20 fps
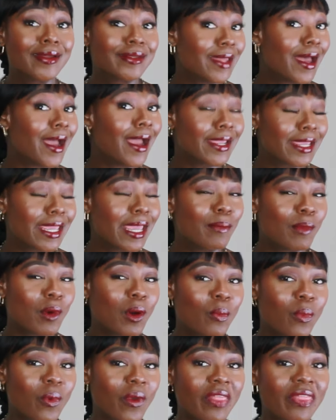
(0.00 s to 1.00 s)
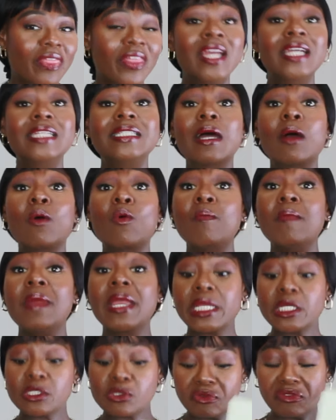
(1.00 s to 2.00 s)
that I came up with that will
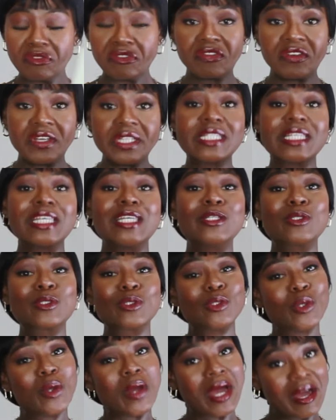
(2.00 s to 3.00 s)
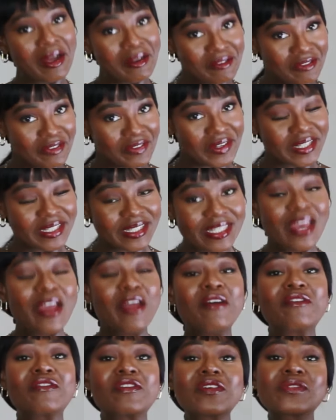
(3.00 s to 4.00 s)
make it to fit into your outfit.
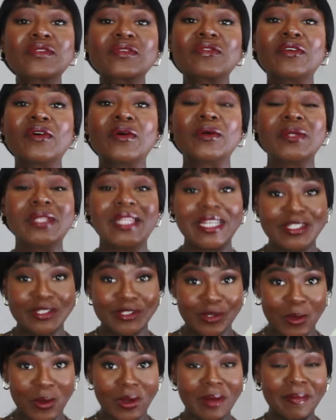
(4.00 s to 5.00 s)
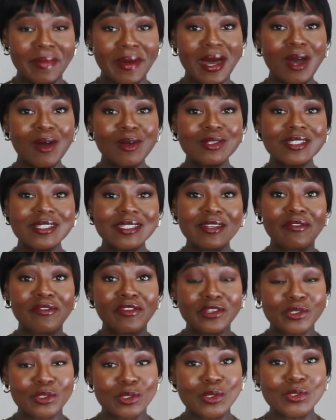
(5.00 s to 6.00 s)
First of all, let's talk about the
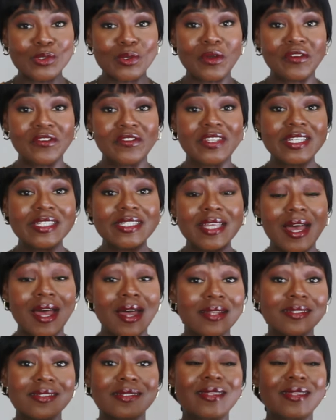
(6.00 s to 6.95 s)
features of this hat.